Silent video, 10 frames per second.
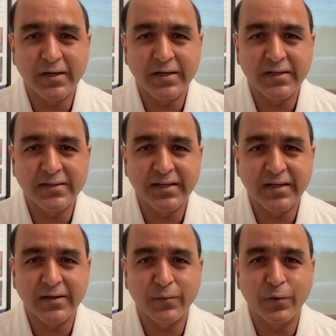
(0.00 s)
is
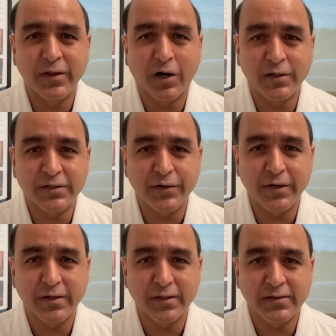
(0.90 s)
with
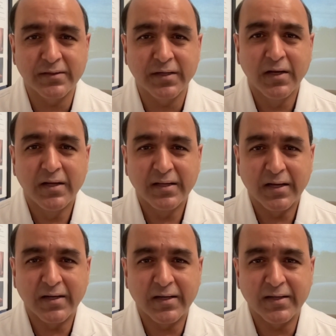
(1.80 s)
arterial
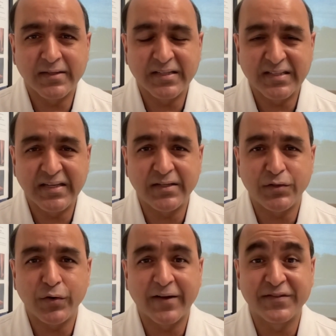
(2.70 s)
disease,
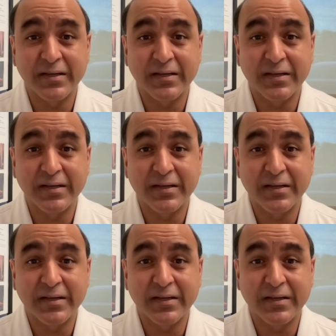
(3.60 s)
you have